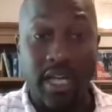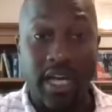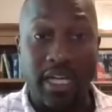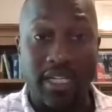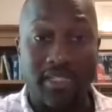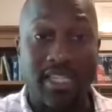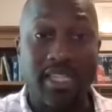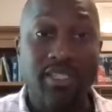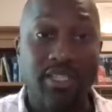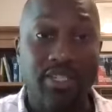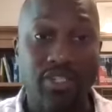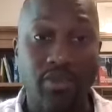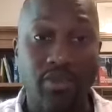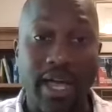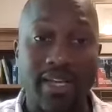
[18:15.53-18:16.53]
census
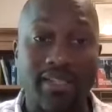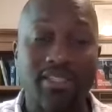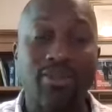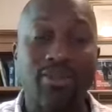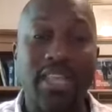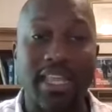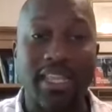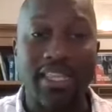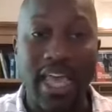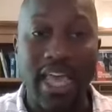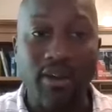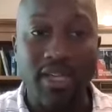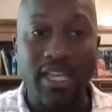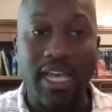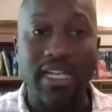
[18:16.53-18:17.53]
tracts, so that they are
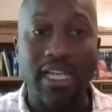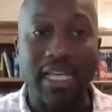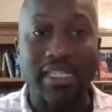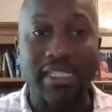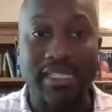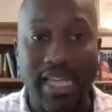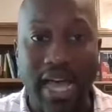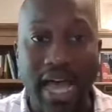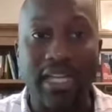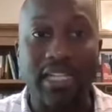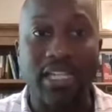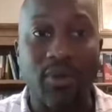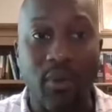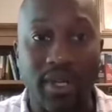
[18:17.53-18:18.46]
getting exactly what